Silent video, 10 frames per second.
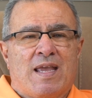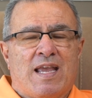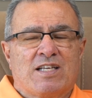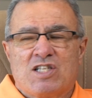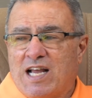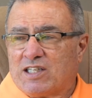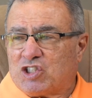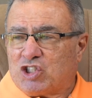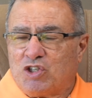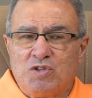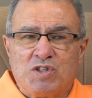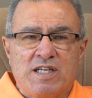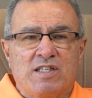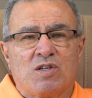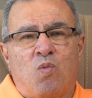He's not
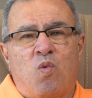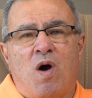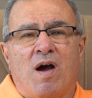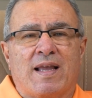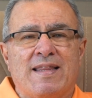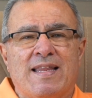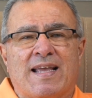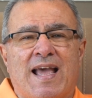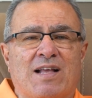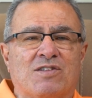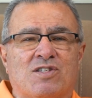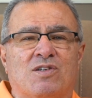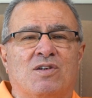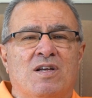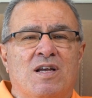choosing to walk in the
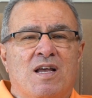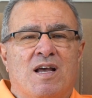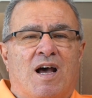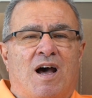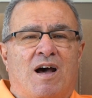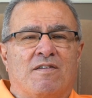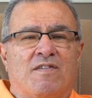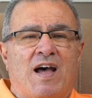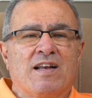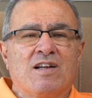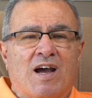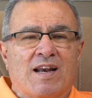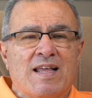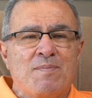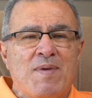counsel of
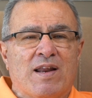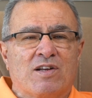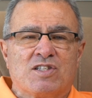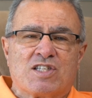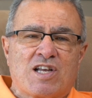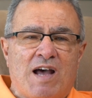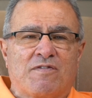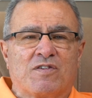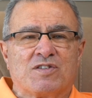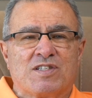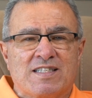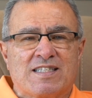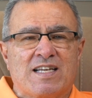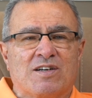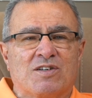ungodly men and scoffers and
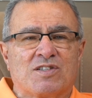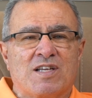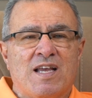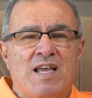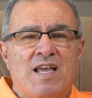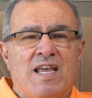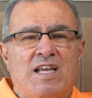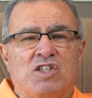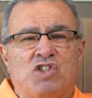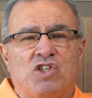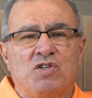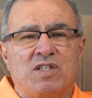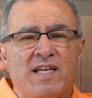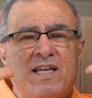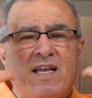sinners. He's
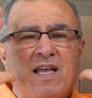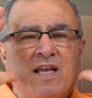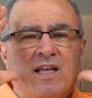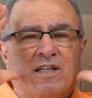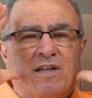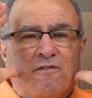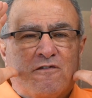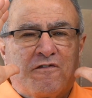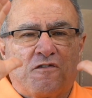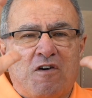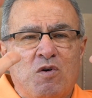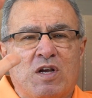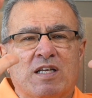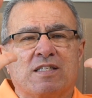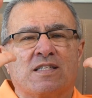choosing to
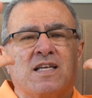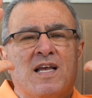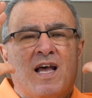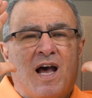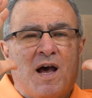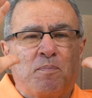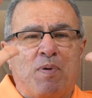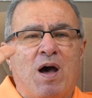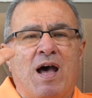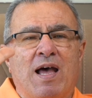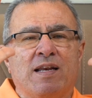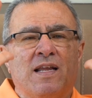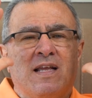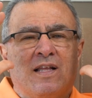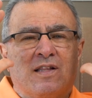focus upon
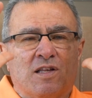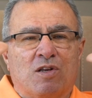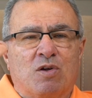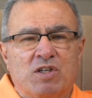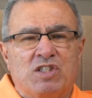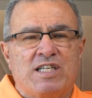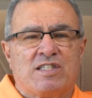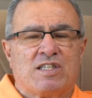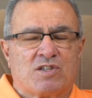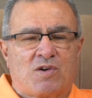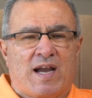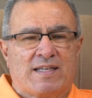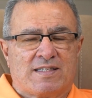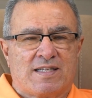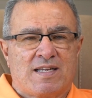the Lord Jesus
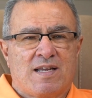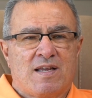Christ.